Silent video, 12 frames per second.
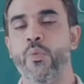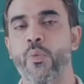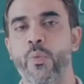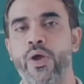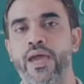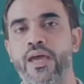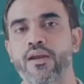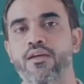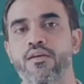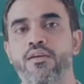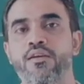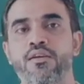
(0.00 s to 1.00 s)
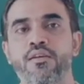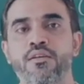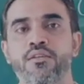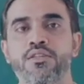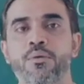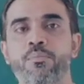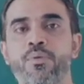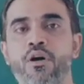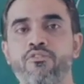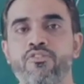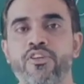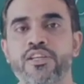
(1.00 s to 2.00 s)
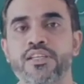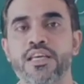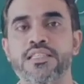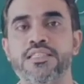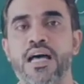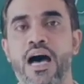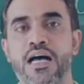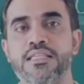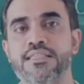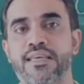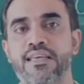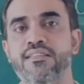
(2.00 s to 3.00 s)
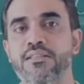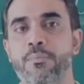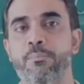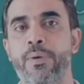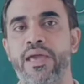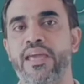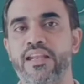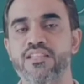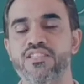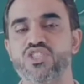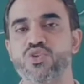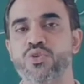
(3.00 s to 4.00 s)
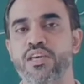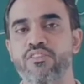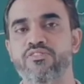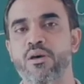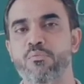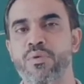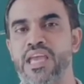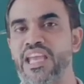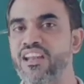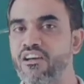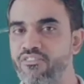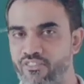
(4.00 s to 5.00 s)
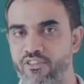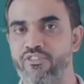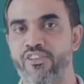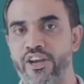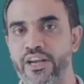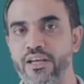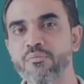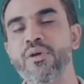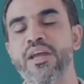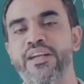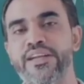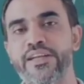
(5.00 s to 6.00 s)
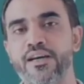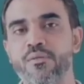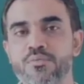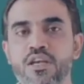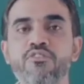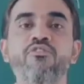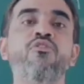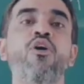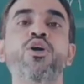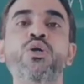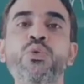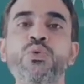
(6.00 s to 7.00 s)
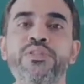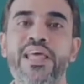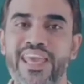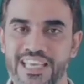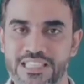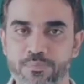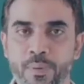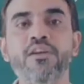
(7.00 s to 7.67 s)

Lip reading: Where the prophet is asking the parents to give them enough freedom in terms of what do they expect